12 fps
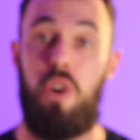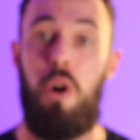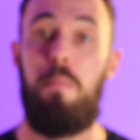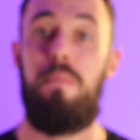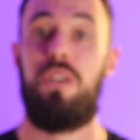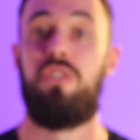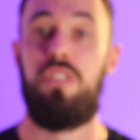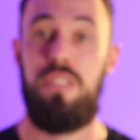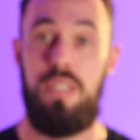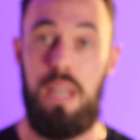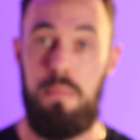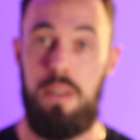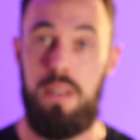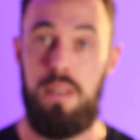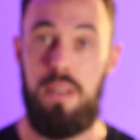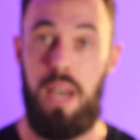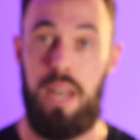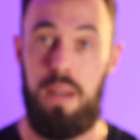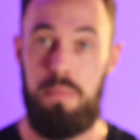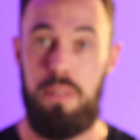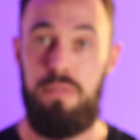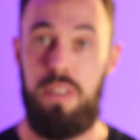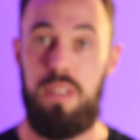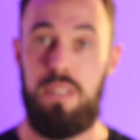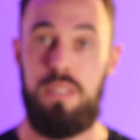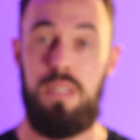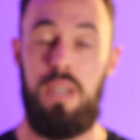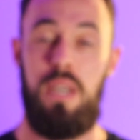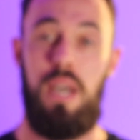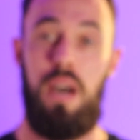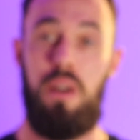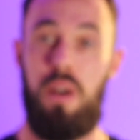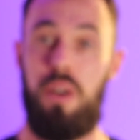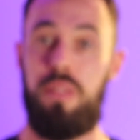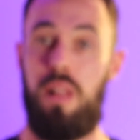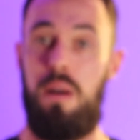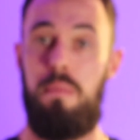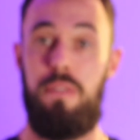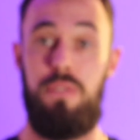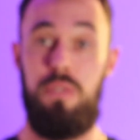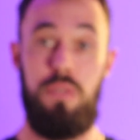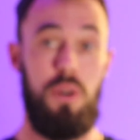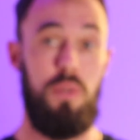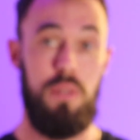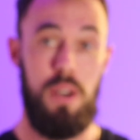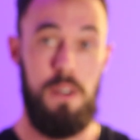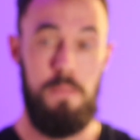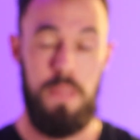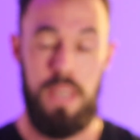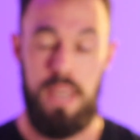Our mission statement at Uplift Fitness, at our health club, if you don't know,